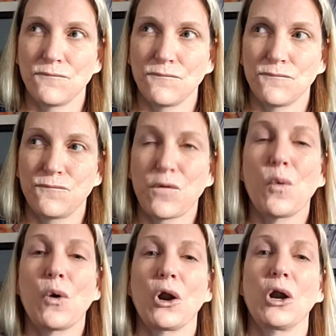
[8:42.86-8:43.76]

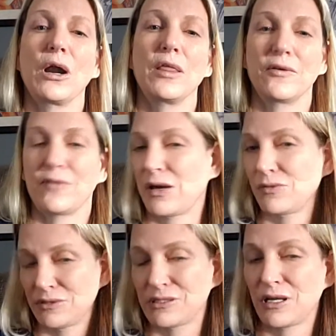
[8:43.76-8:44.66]
4 in the
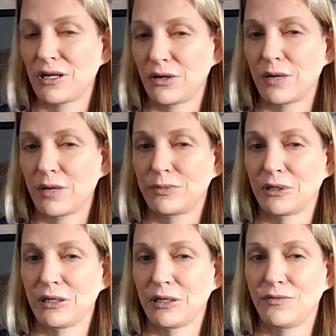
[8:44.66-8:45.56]
Veteran Center, I
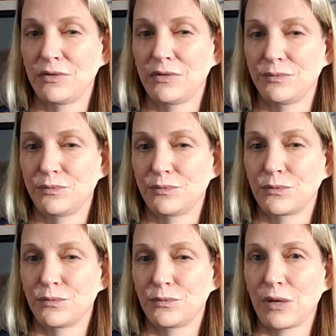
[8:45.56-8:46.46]
believe. Yeah,